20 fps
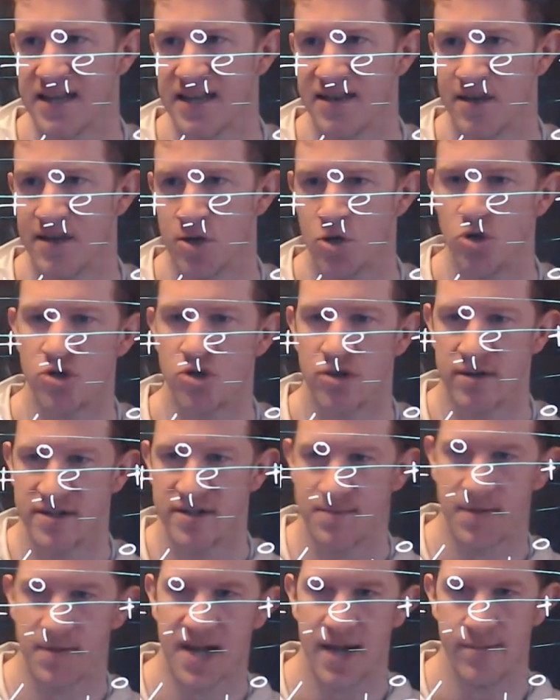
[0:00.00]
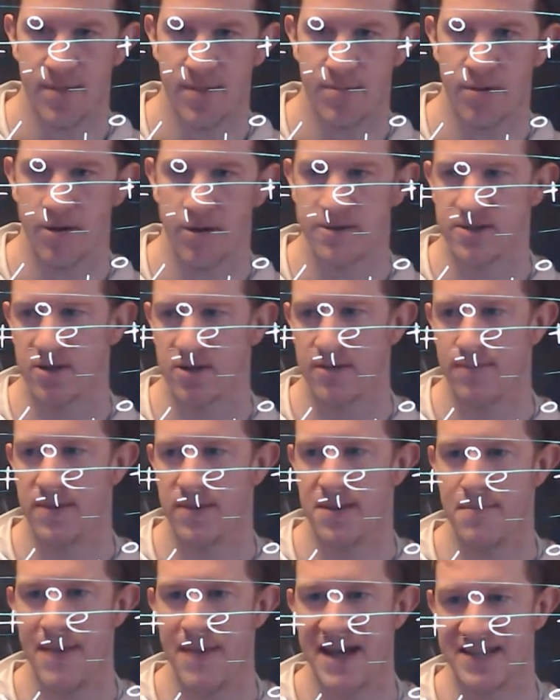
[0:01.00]
the neutron has become a proton, but
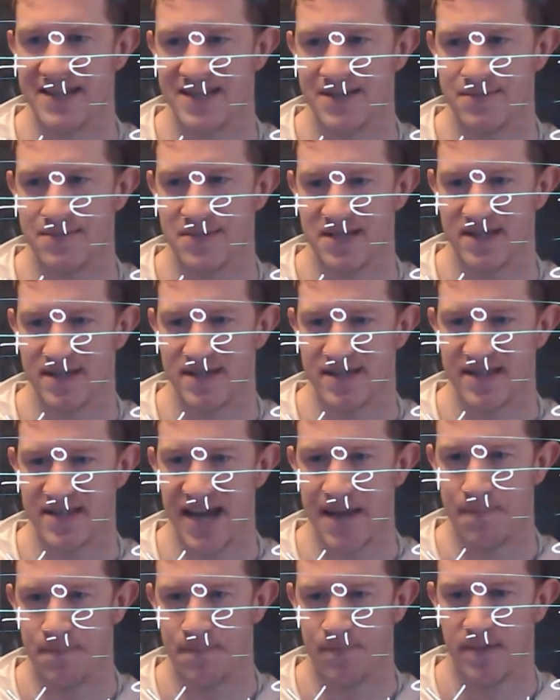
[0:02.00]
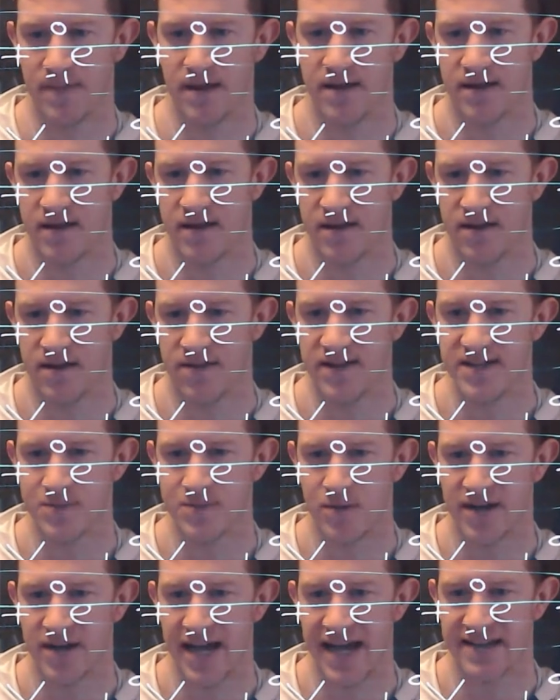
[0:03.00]
the mass numbers are the same. This
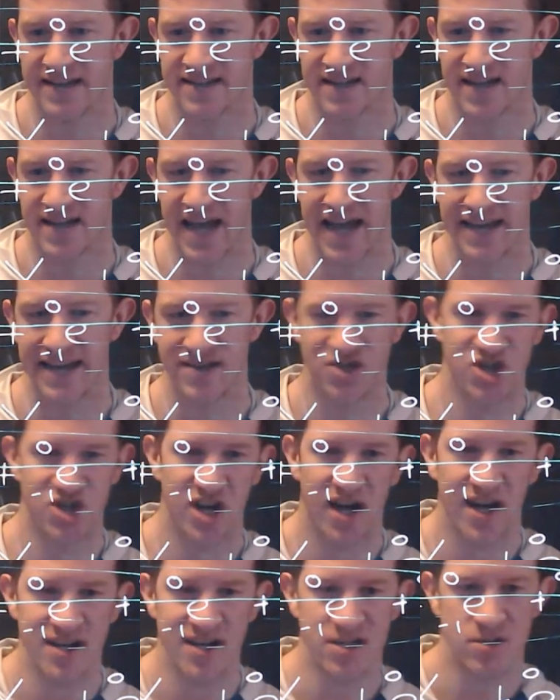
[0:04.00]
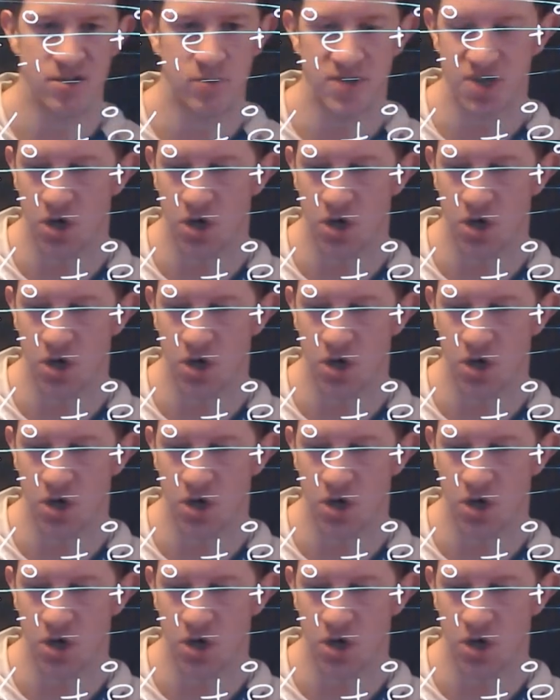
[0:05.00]
one has gained a charge, which